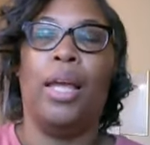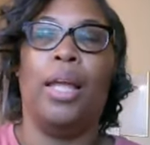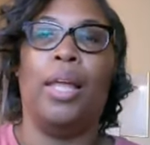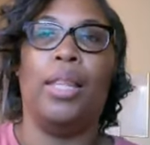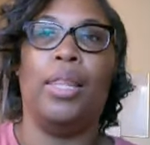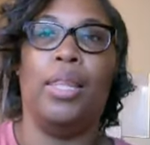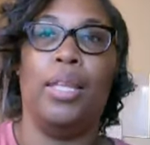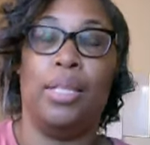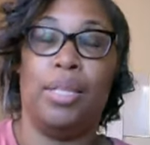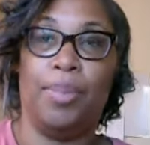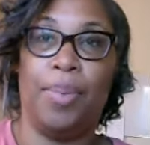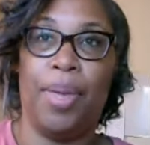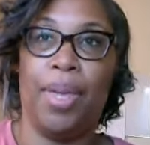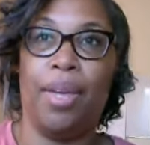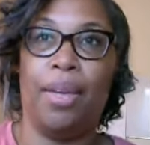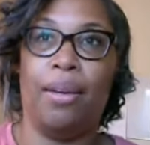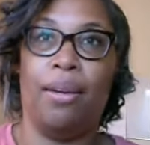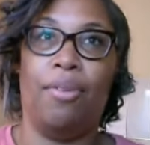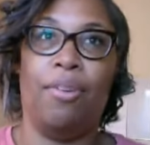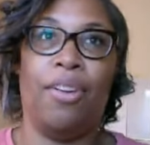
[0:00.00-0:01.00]
this
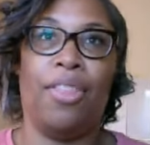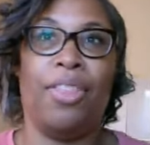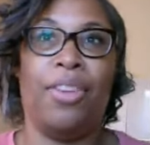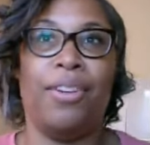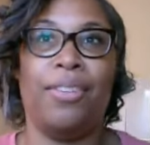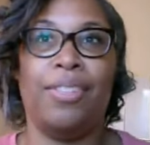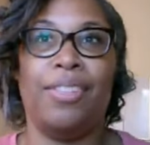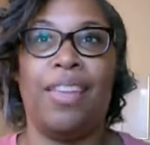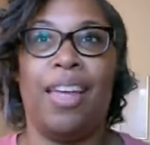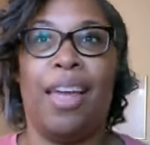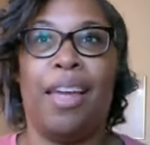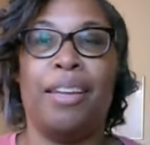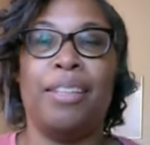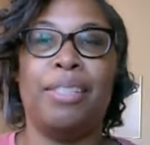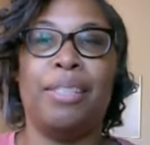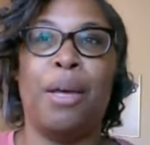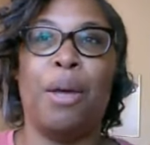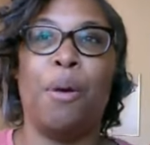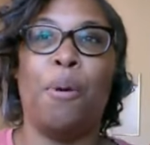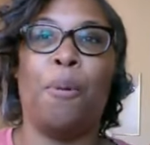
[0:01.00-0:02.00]
week or Thursday.
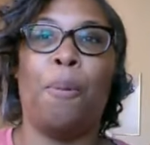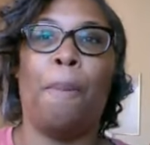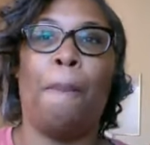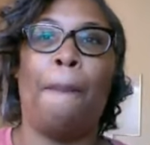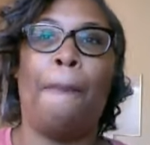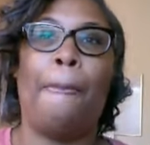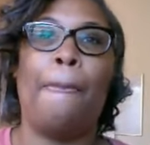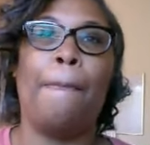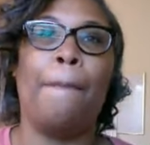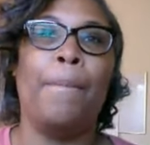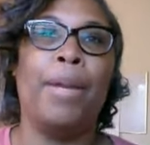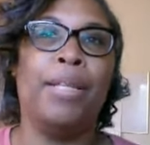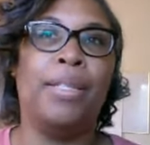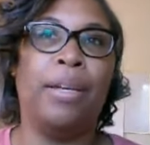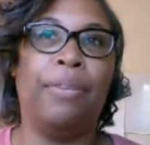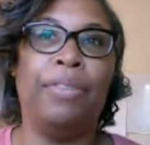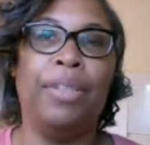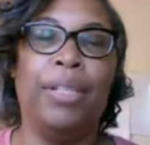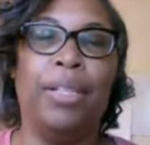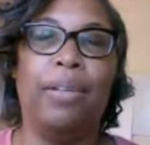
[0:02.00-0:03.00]
So we
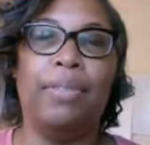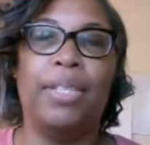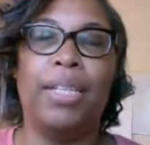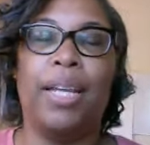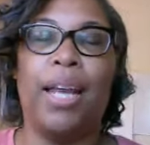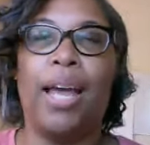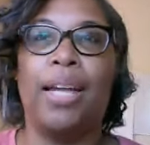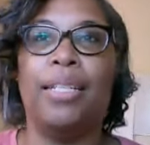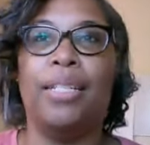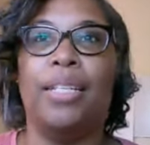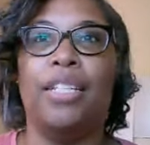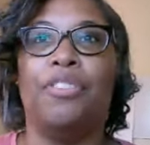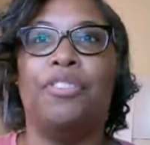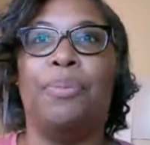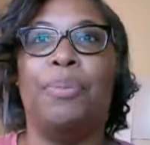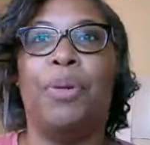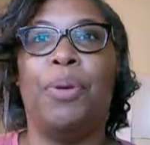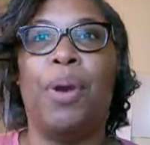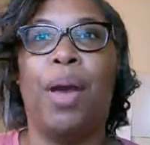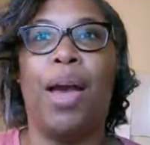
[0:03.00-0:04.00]
definitely love to get ideas
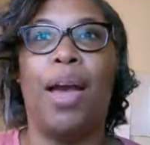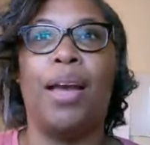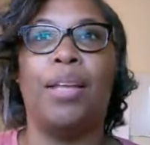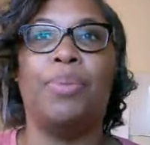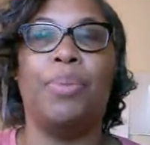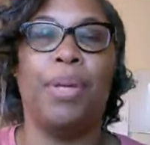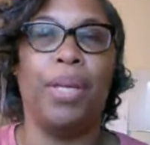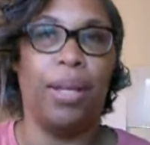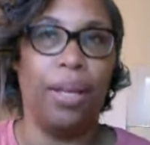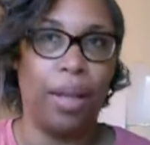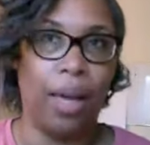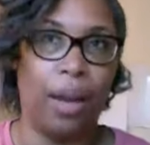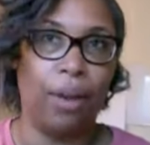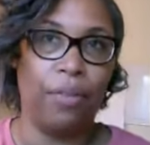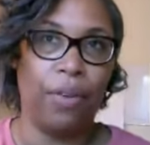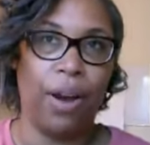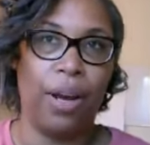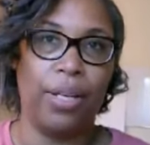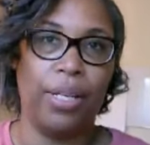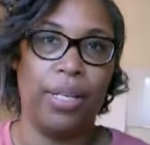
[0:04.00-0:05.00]
from you guys. We get a lot of
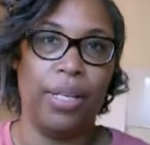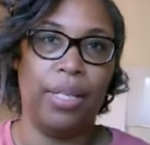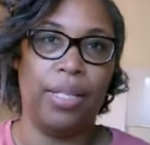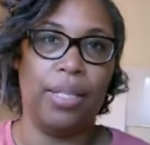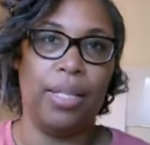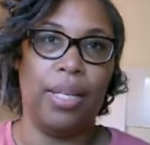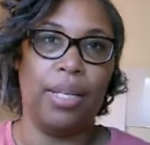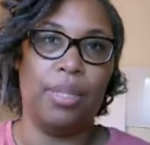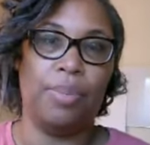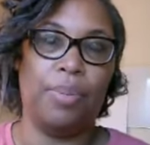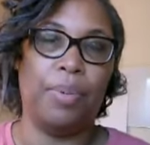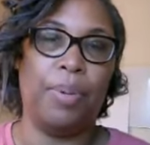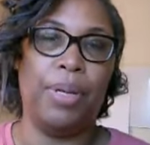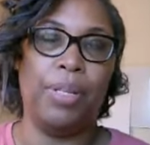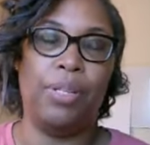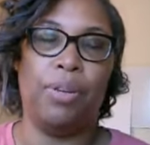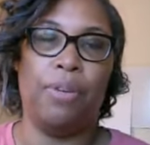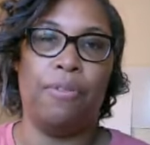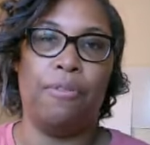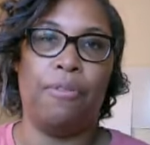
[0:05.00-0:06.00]
our ideas and
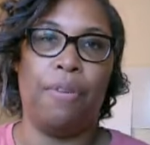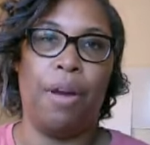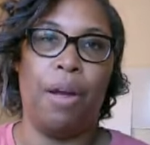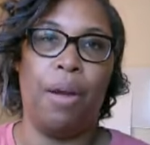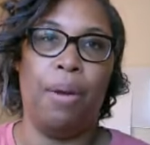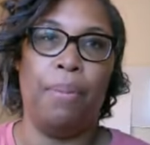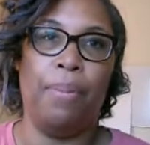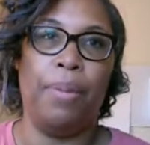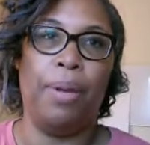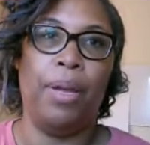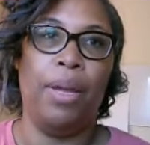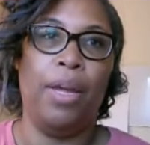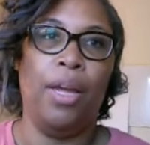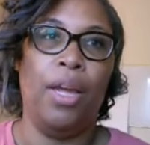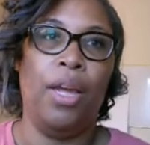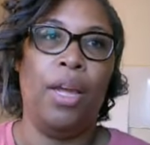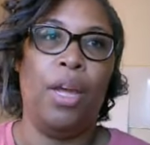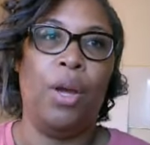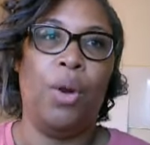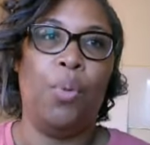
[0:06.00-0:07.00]
inspiration from
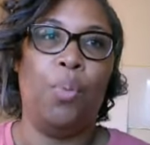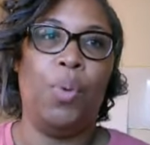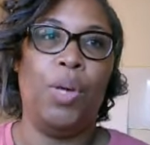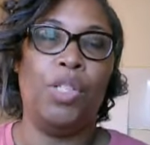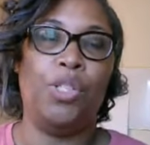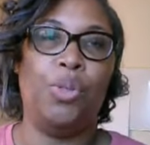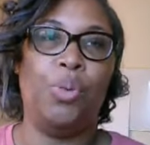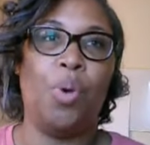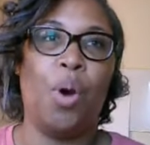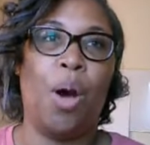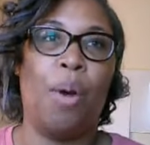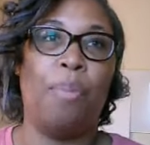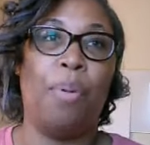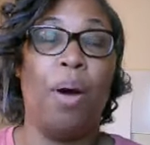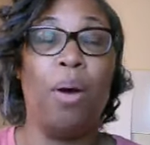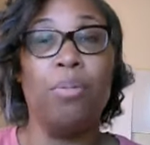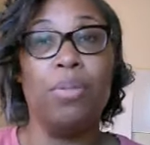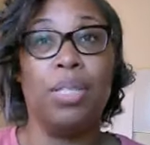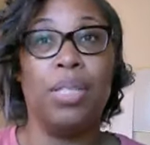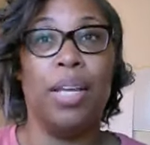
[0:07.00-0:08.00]
what you all
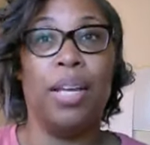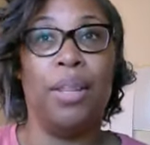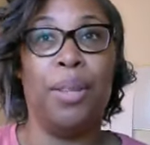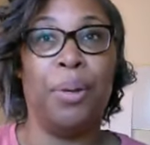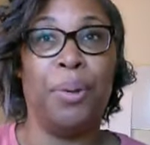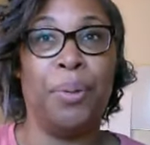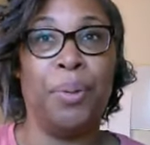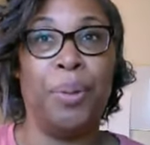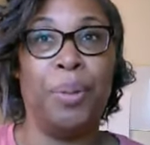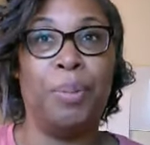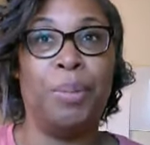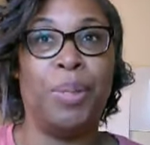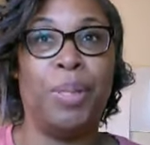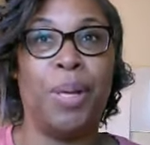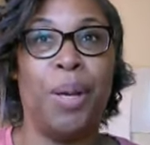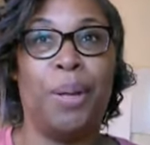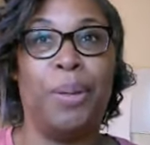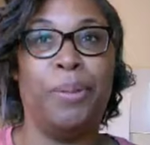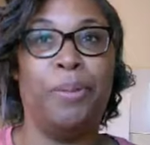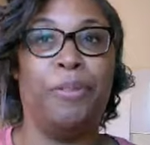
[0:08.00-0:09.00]
post in the group,
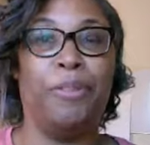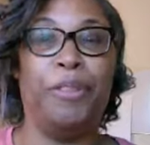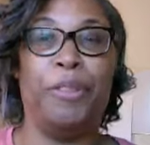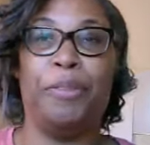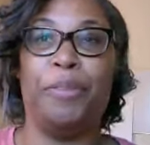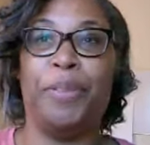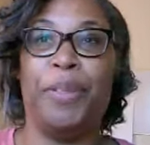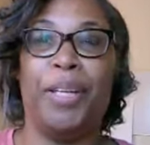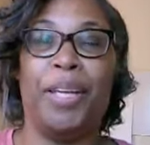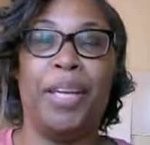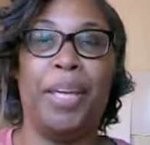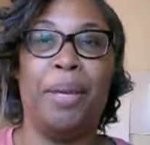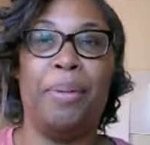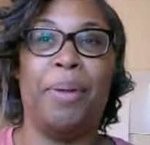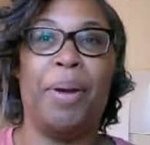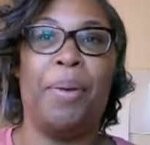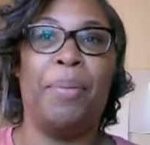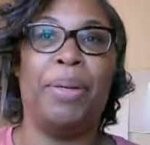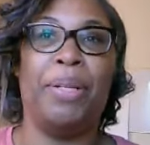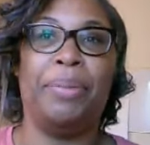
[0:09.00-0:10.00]
so feel free to keep
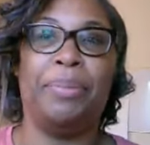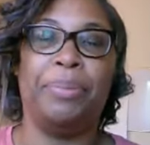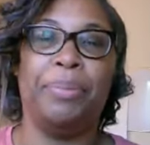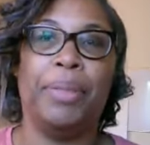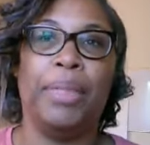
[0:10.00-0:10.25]
going.